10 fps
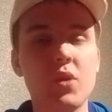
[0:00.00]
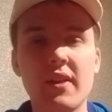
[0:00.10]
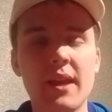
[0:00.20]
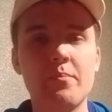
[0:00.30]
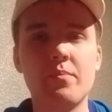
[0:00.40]
one
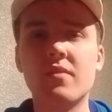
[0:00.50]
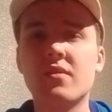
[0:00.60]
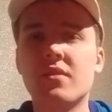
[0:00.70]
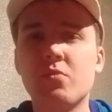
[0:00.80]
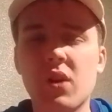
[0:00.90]
of their
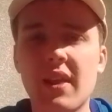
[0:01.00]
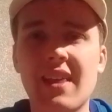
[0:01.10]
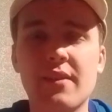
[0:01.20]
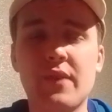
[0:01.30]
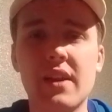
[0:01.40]

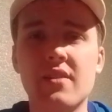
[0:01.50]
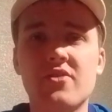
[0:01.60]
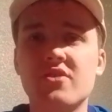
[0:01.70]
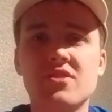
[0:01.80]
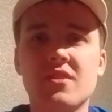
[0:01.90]

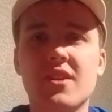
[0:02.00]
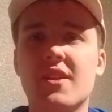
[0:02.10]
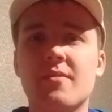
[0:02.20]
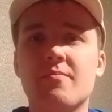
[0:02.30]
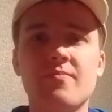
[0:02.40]
defenders just
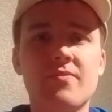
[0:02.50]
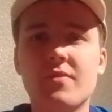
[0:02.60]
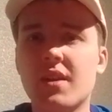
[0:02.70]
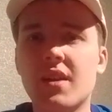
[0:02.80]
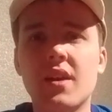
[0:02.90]
like
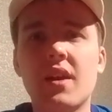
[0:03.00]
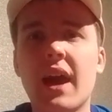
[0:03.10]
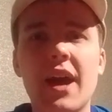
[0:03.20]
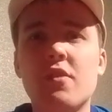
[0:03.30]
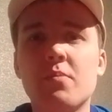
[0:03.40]

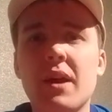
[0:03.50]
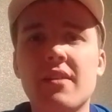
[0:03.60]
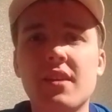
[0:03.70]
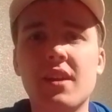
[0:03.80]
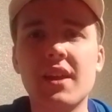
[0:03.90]

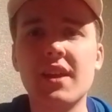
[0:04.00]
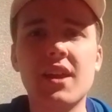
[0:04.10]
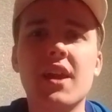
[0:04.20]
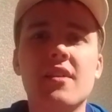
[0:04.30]
acrobatically